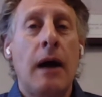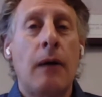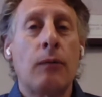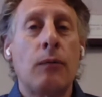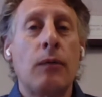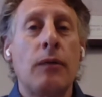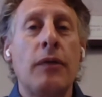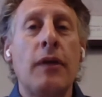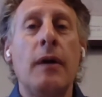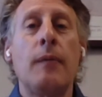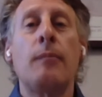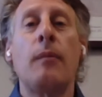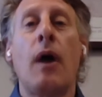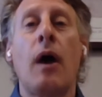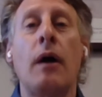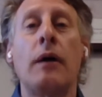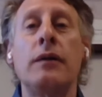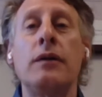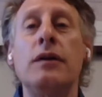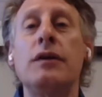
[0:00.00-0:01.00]
down with them,
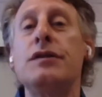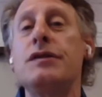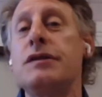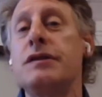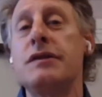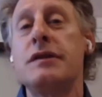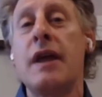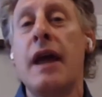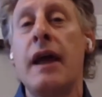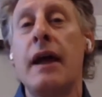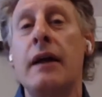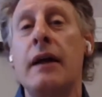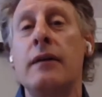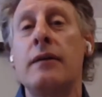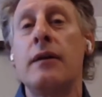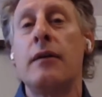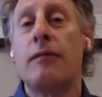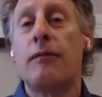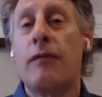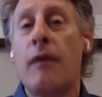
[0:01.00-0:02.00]

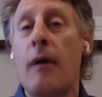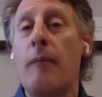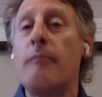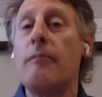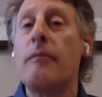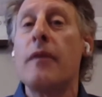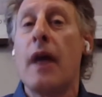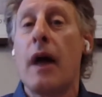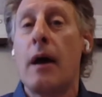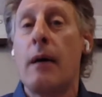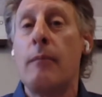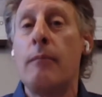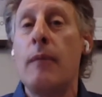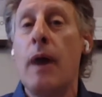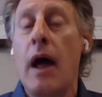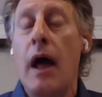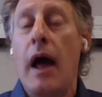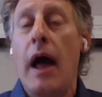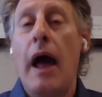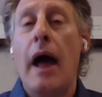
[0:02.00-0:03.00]
understand from them